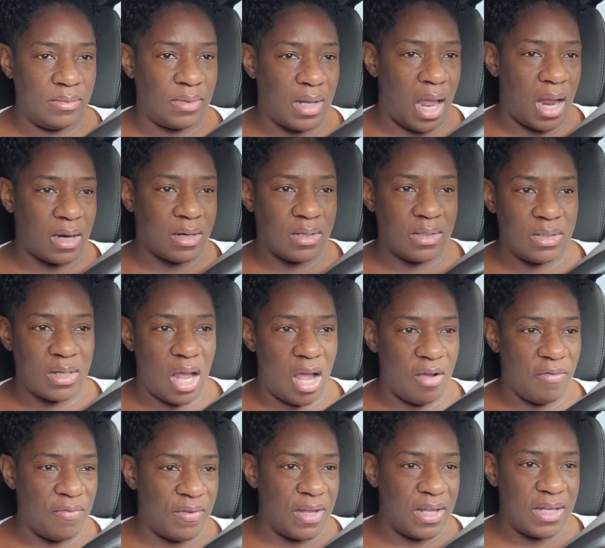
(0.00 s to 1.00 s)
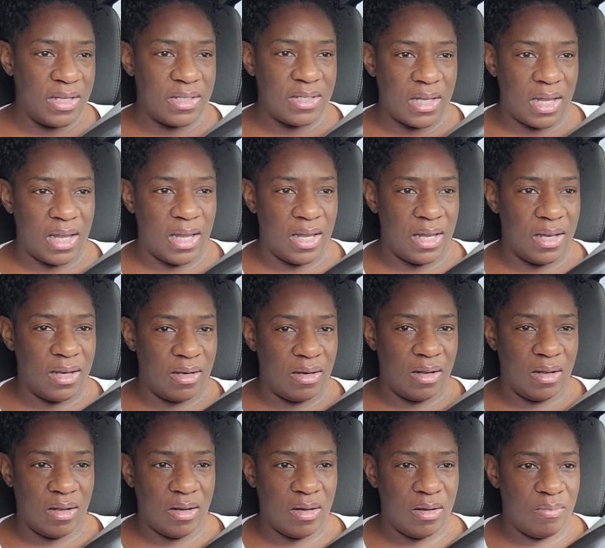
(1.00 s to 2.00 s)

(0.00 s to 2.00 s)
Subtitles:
doctor's office, and